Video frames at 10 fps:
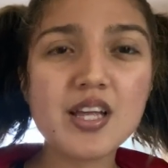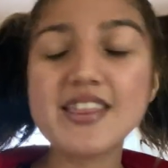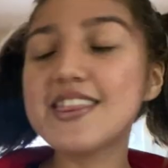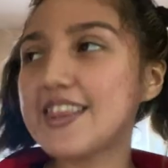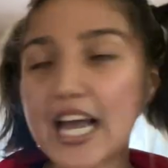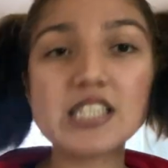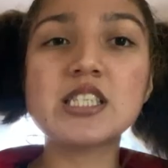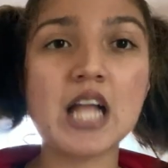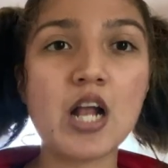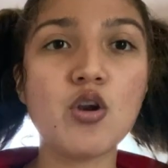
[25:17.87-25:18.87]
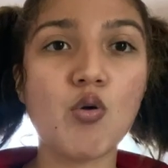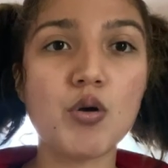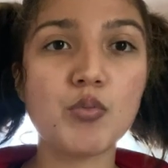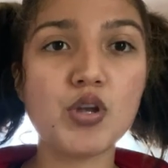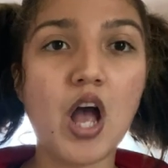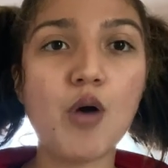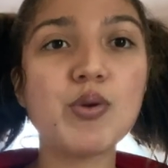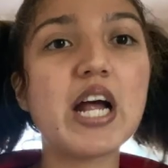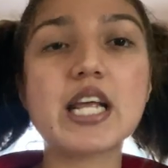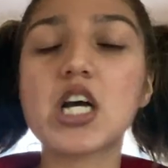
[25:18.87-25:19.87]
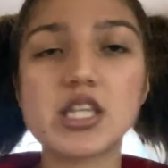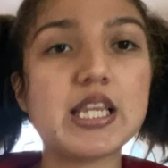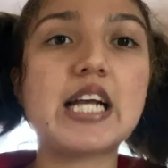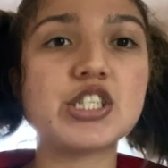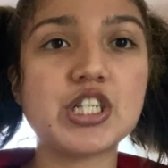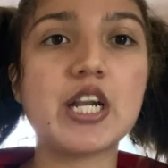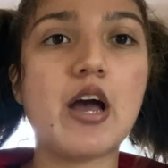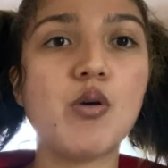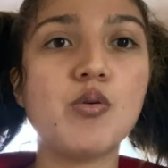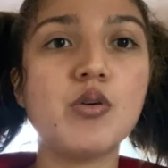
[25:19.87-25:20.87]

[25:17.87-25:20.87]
that's not normal, y'all. We gotta cut that shit out.